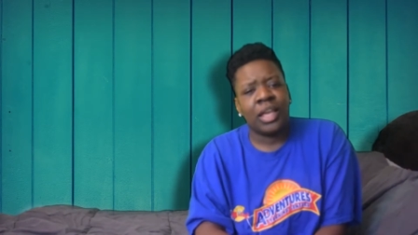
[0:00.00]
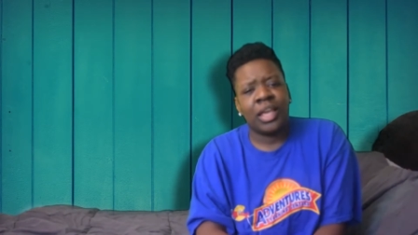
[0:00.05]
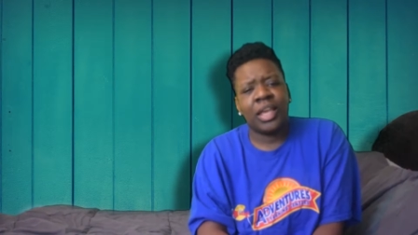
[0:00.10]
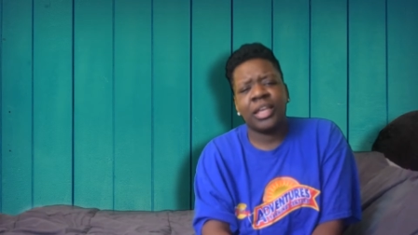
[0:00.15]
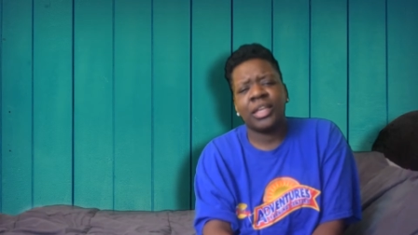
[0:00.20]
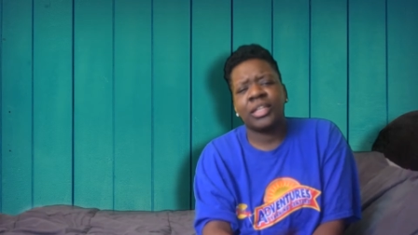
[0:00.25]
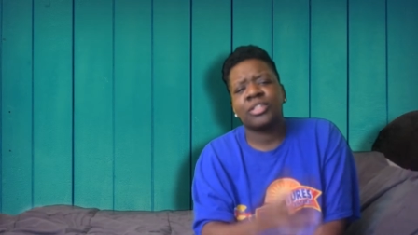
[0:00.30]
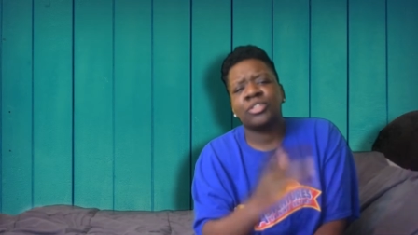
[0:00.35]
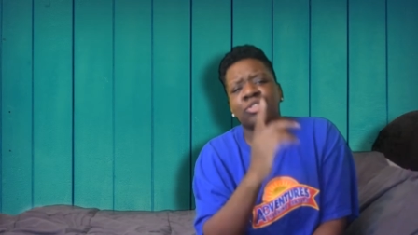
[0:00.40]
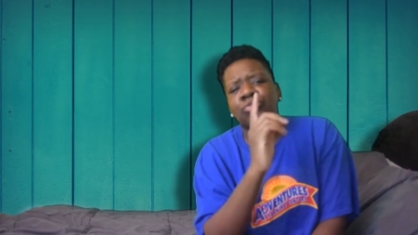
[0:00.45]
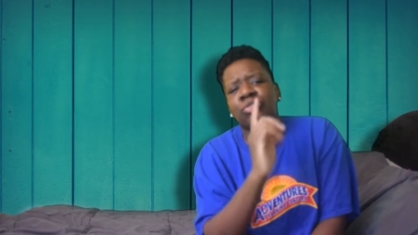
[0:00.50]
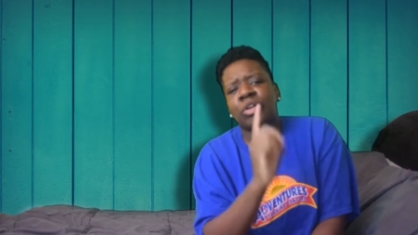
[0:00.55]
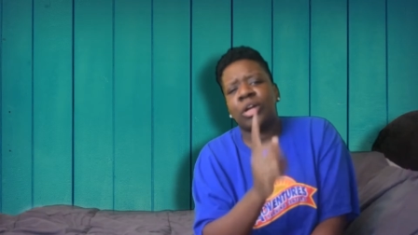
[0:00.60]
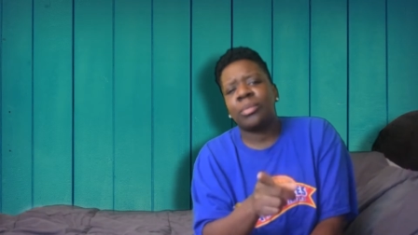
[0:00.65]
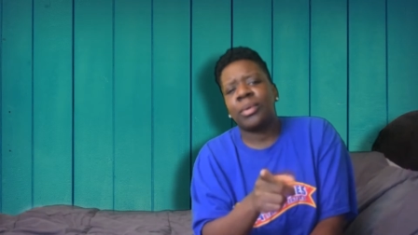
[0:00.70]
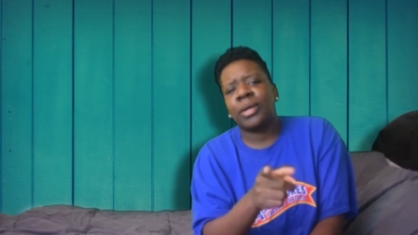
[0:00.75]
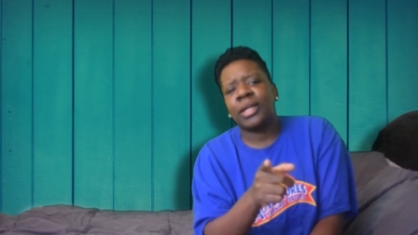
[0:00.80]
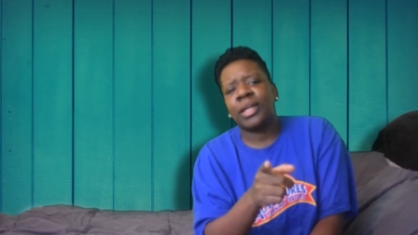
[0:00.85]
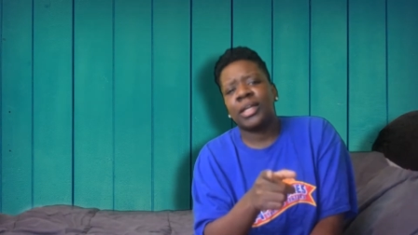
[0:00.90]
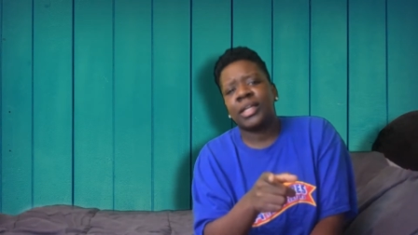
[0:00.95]
and this
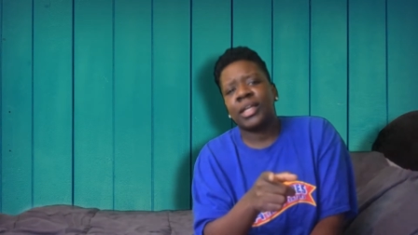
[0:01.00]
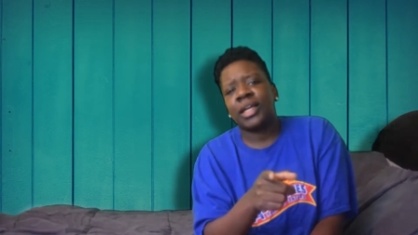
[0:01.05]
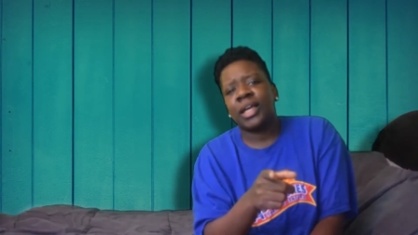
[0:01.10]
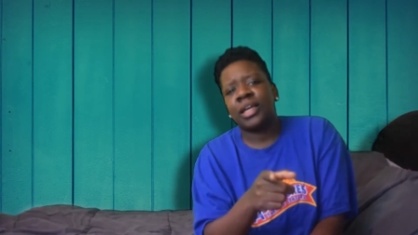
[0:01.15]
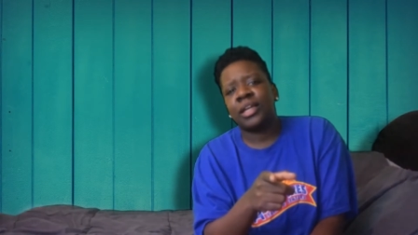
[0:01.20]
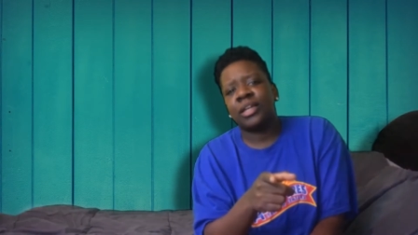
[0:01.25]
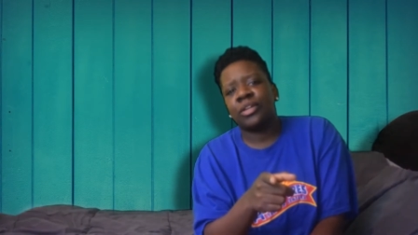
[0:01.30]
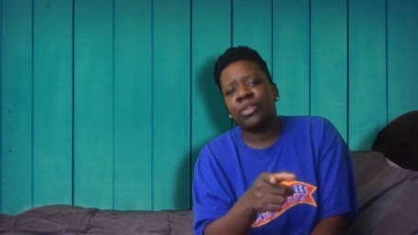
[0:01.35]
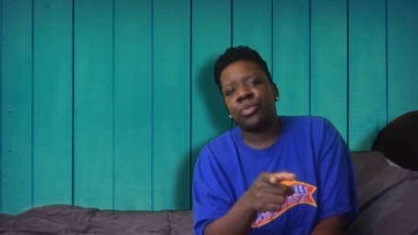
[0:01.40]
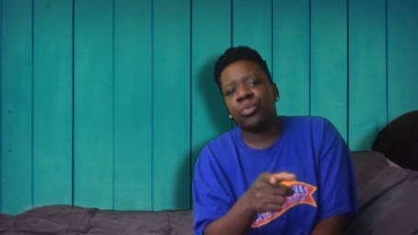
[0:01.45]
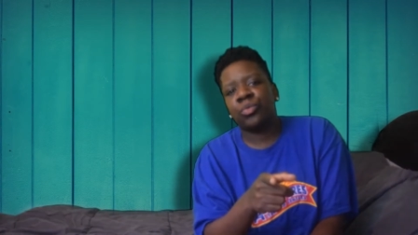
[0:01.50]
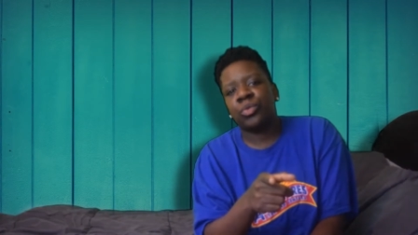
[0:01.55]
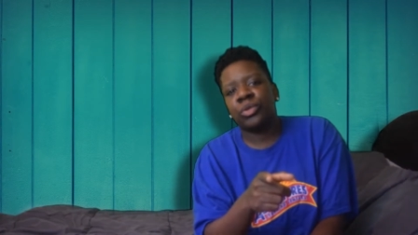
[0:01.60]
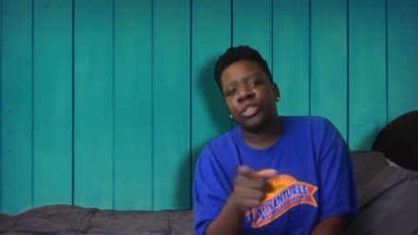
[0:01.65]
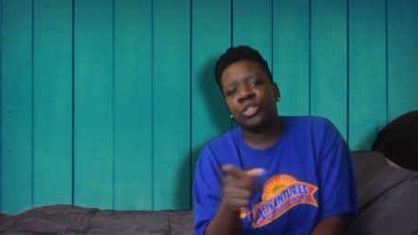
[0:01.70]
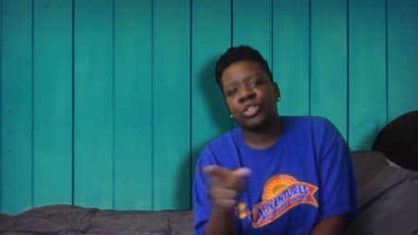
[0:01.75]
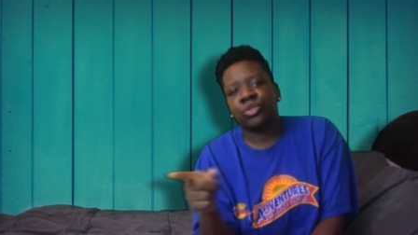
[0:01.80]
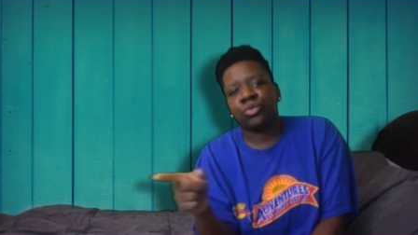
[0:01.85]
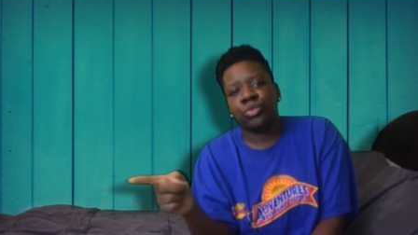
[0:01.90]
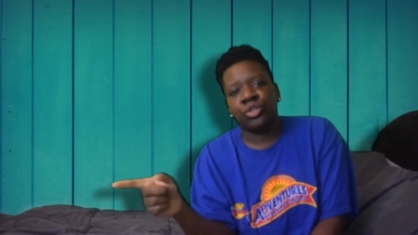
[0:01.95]
tripod I got
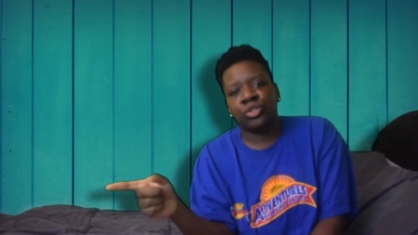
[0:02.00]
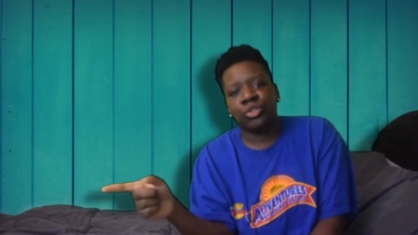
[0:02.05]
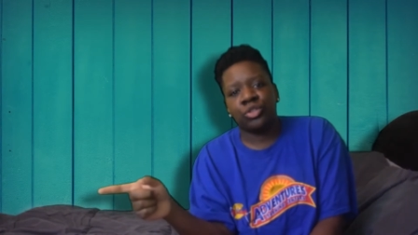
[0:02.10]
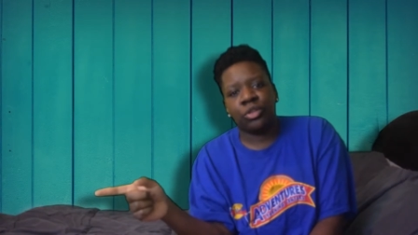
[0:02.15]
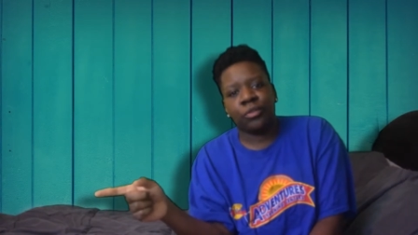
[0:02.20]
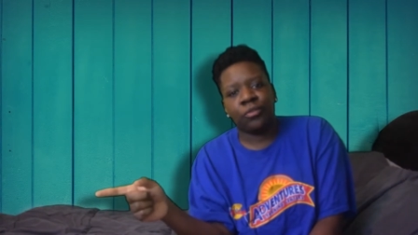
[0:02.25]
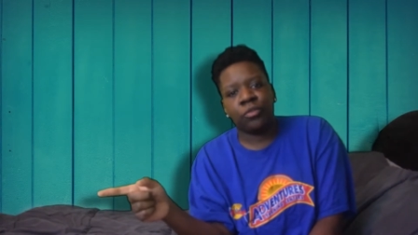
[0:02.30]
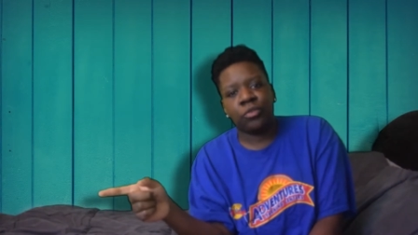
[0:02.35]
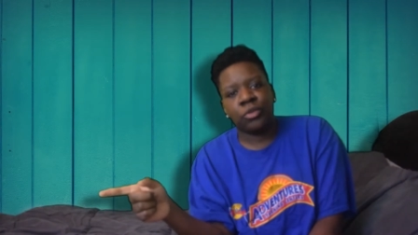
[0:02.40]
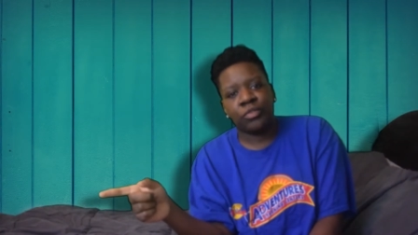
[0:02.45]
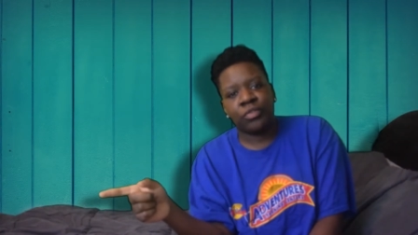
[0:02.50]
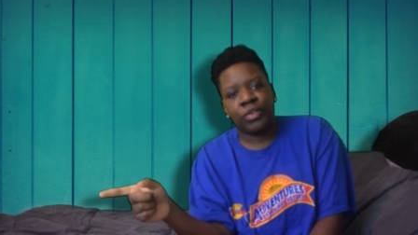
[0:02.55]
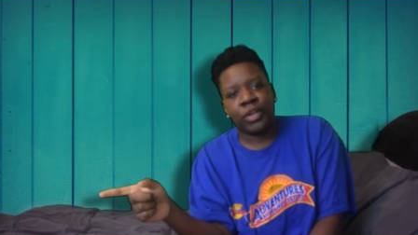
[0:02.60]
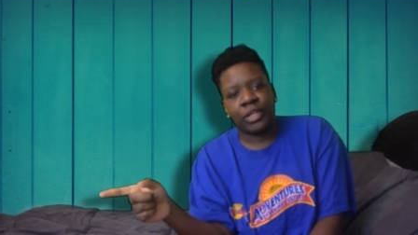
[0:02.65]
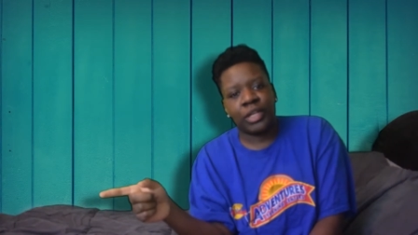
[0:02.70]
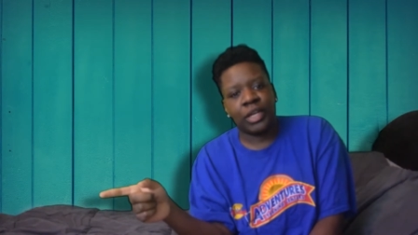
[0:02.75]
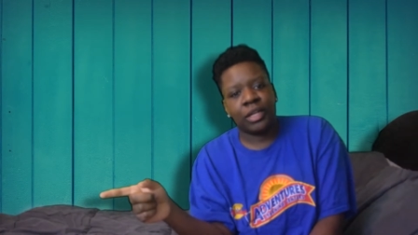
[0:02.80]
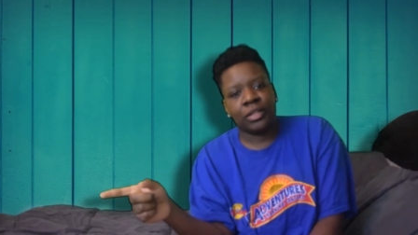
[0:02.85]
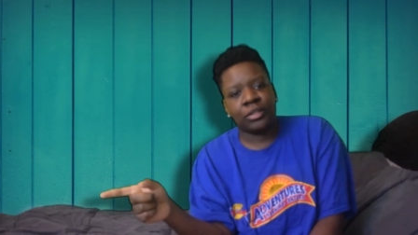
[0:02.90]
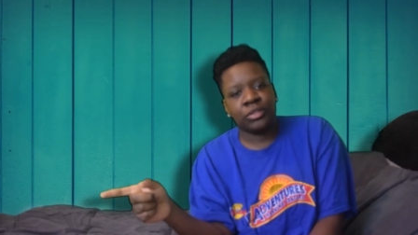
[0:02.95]
was originally
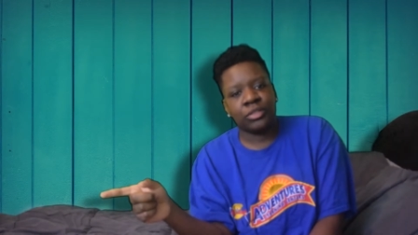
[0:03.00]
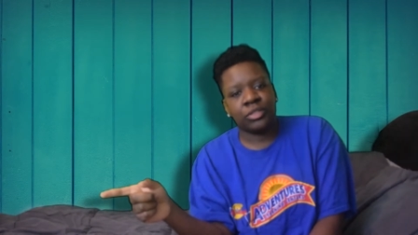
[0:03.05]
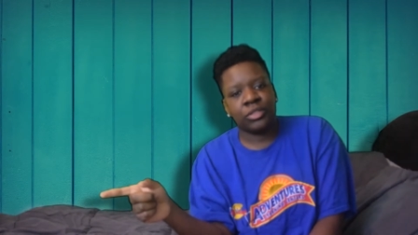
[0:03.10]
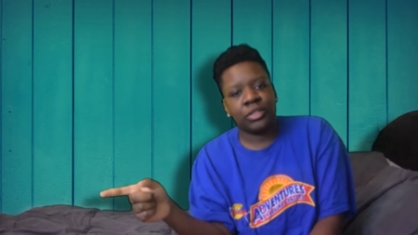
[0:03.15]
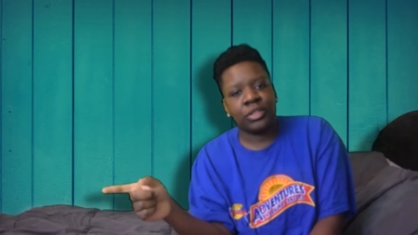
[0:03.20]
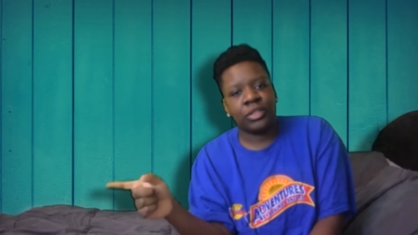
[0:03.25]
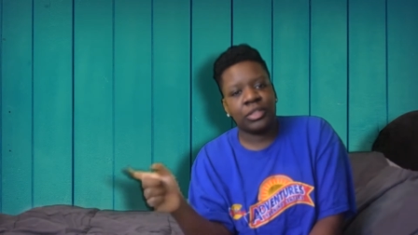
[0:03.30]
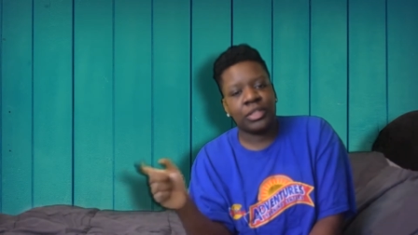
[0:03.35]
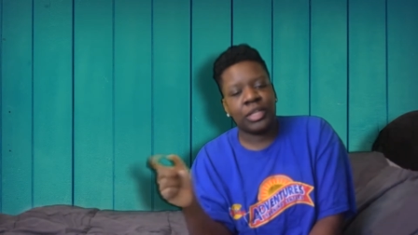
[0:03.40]
$45